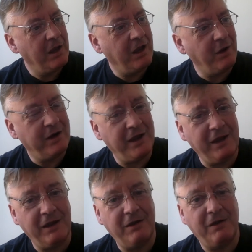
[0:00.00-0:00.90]

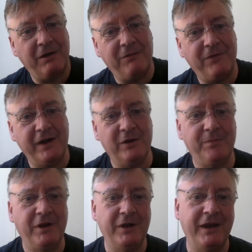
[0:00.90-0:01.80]
Okay, a final
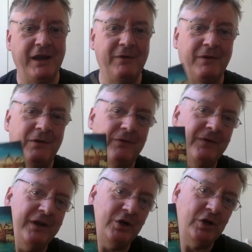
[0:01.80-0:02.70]
plug again, The
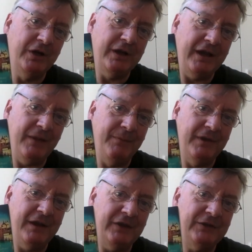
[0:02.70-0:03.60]
Venetian Game.
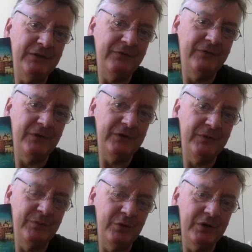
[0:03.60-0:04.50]
It's the
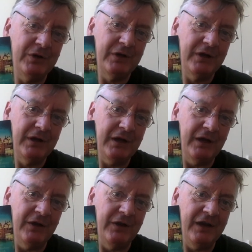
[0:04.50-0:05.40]
first book
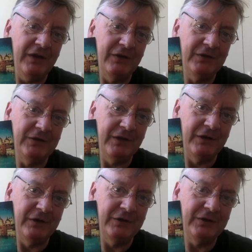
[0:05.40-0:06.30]
in the Nathan
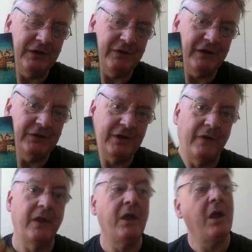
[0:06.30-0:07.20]
Sutherland series,
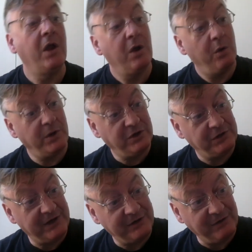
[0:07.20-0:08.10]
which is
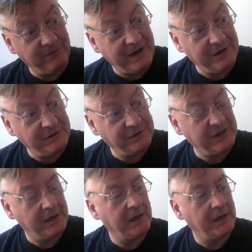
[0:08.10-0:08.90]
set in Venice.